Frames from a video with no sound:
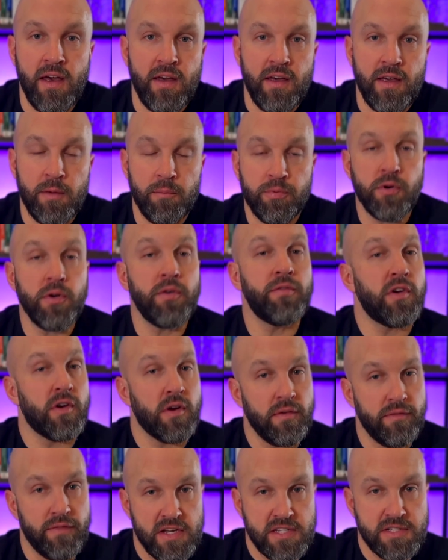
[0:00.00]
improve
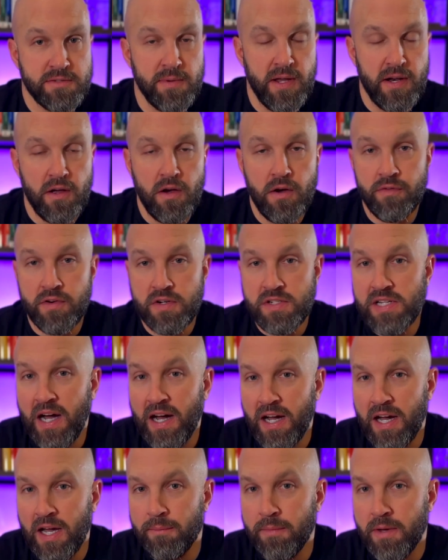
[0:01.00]
your investment over
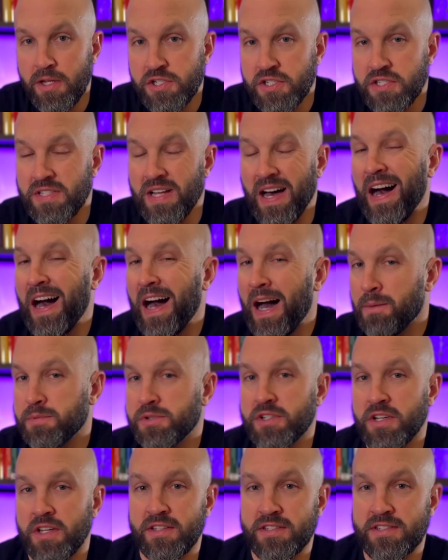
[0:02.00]
time and just
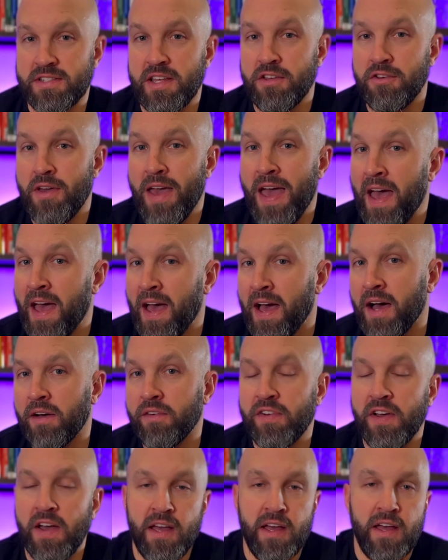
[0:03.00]
options that you
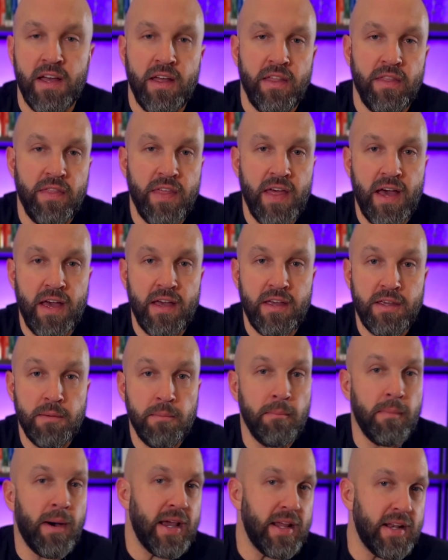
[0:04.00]
have that you
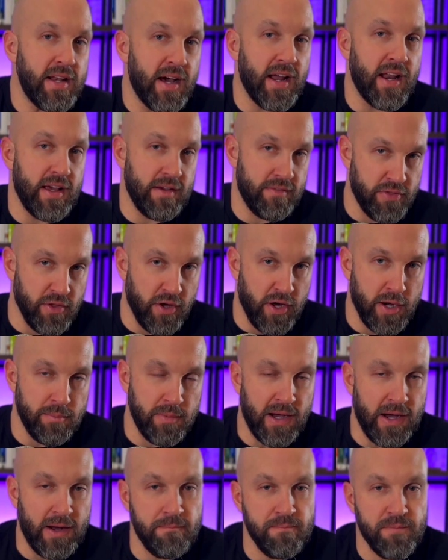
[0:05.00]
might not have thought
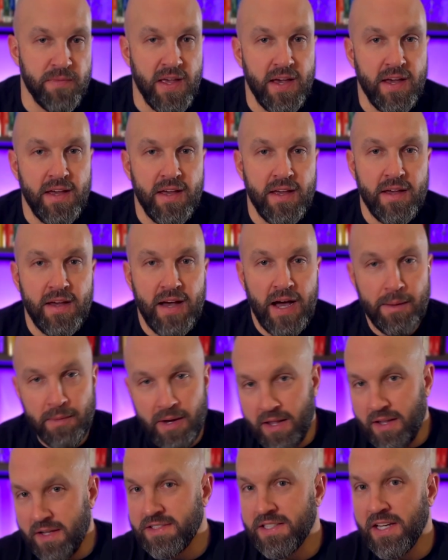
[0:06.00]
about. I'm
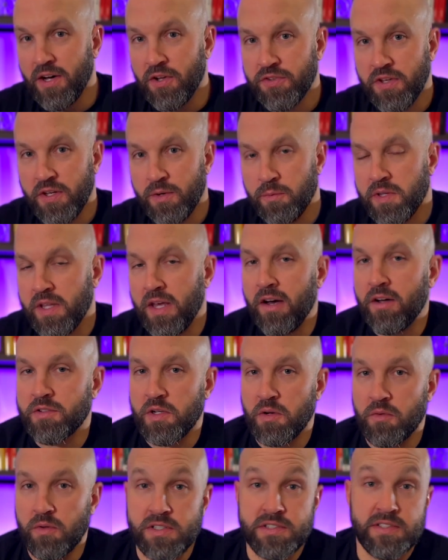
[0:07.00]
Alex Helton with the
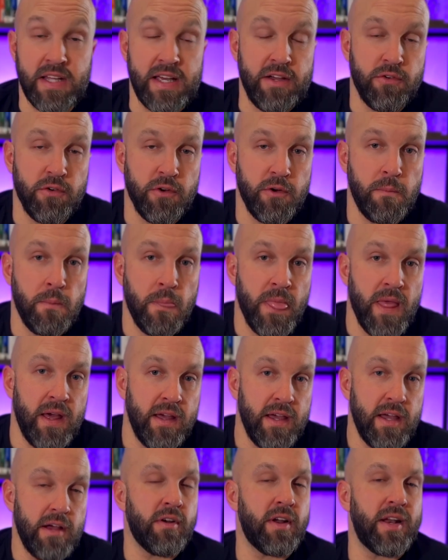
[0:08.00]
Helton Real Estate Group
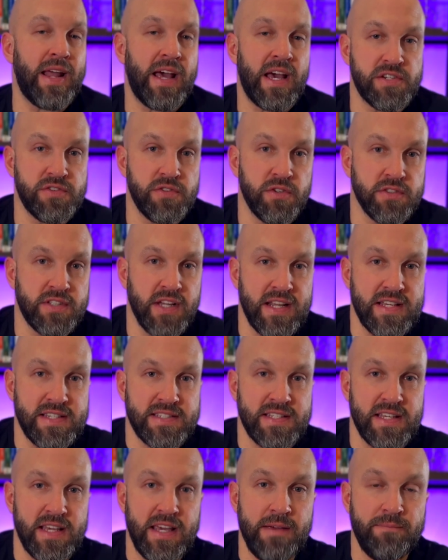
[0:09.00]
here in Nashville,
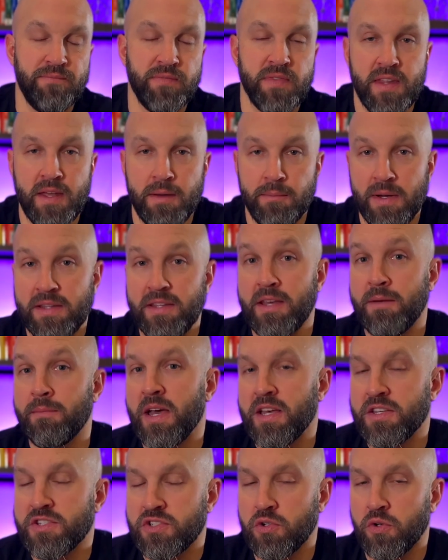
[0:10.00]
Tennessee. My team
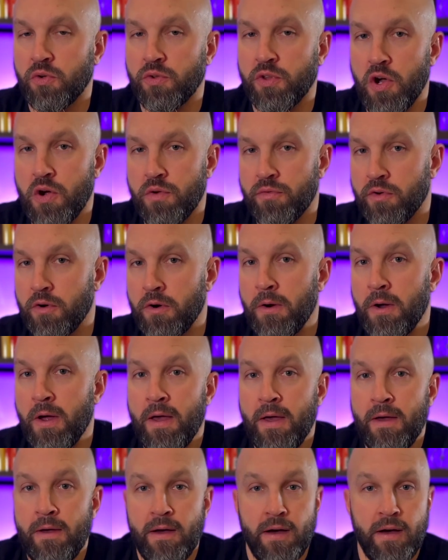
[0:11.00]
has sold over
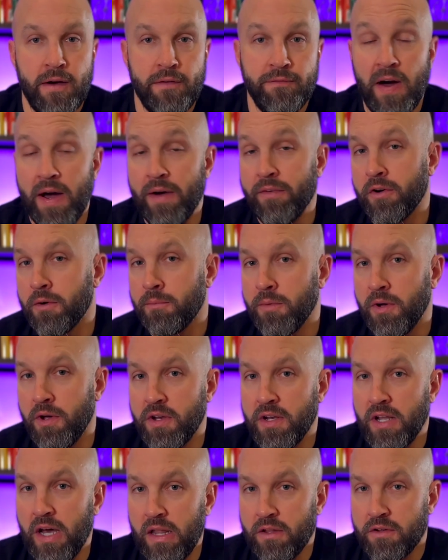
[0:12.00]
$500
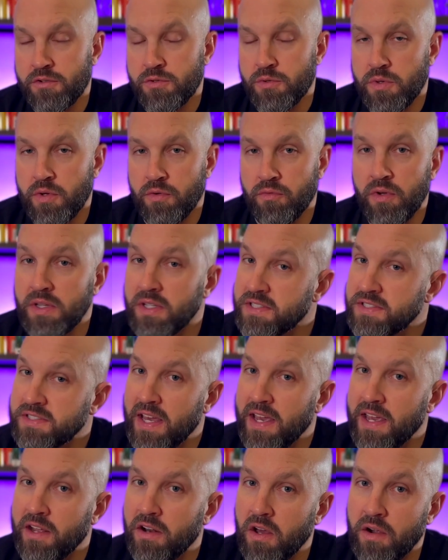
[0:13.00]
million worth of real
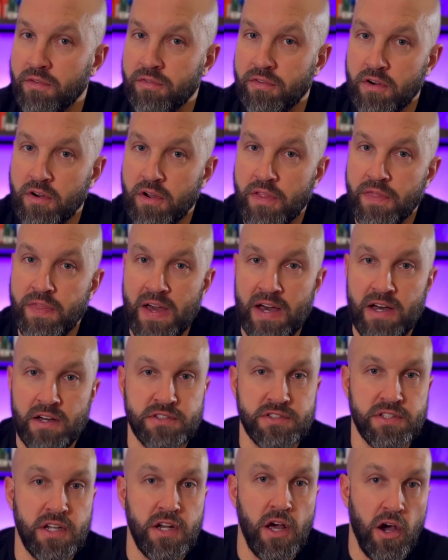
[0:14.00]
estate, over
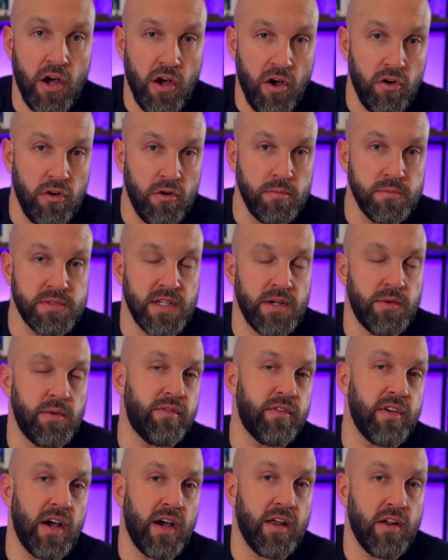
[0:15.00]
1,000 homes, and
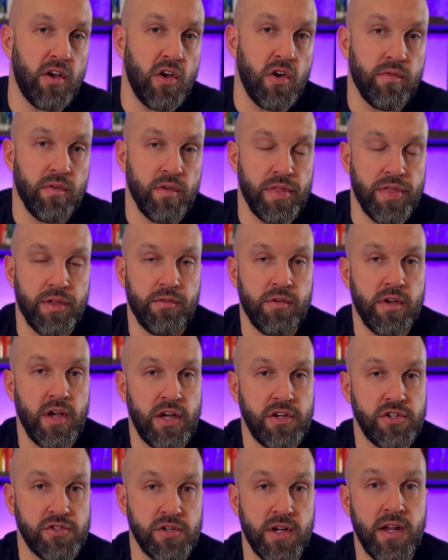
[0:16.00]
we've got over
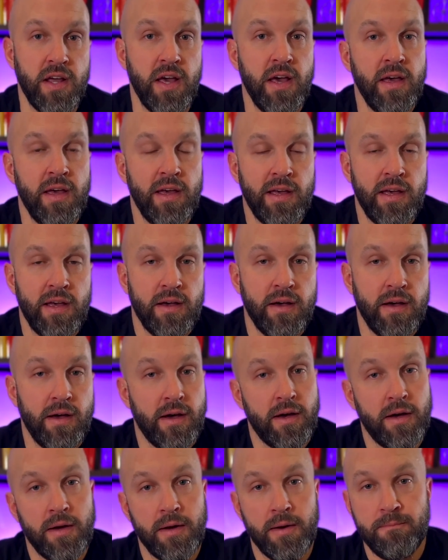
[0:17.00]
300
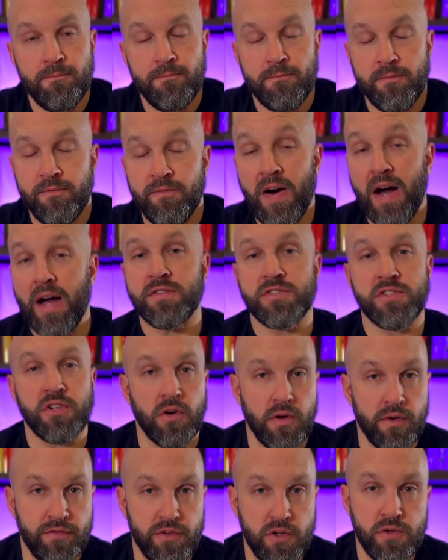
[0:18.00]

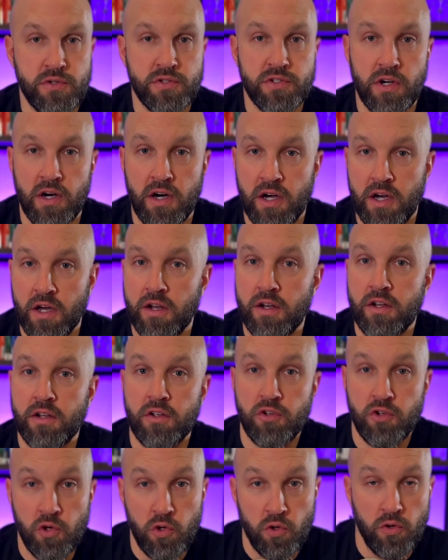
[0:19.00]
5-star reviews on
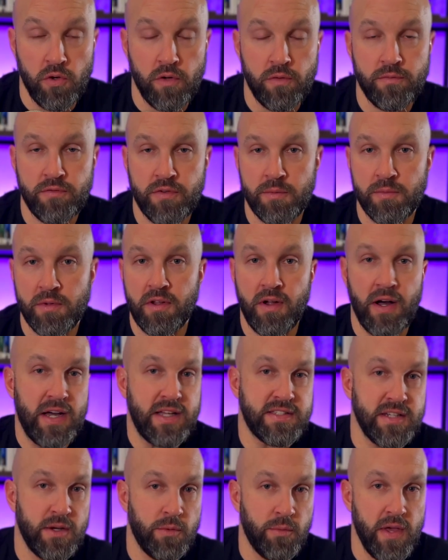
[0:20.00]
Google from the
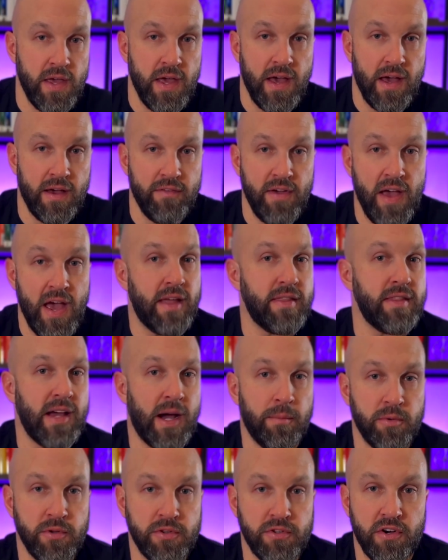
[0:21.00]
clients that we have had the
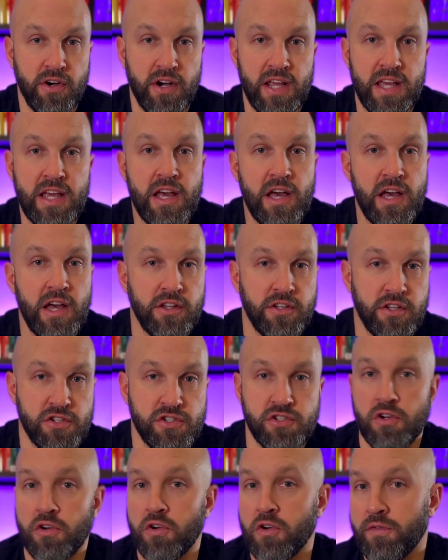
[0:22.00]
opportunity to
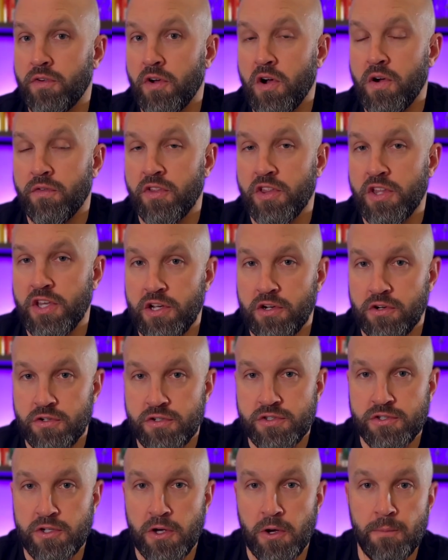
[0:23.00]
serve over the
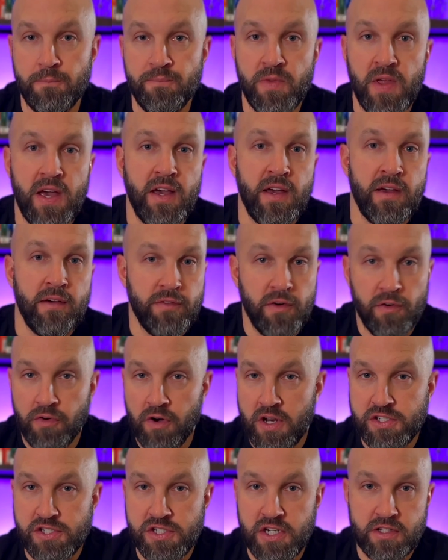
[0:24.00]
years. So feel
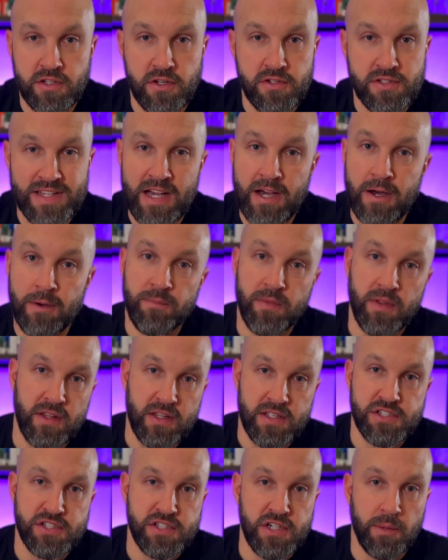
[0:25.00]
free to check those out.
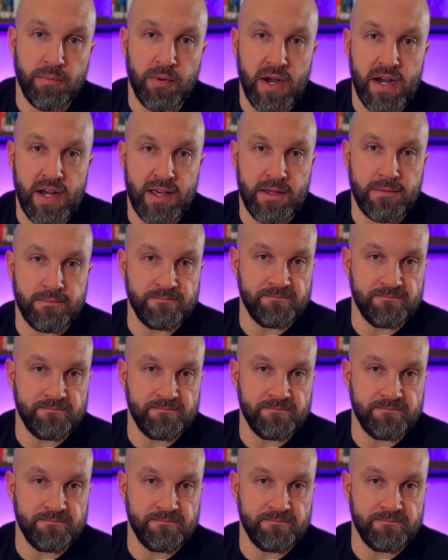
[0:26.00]
Let's jump right in.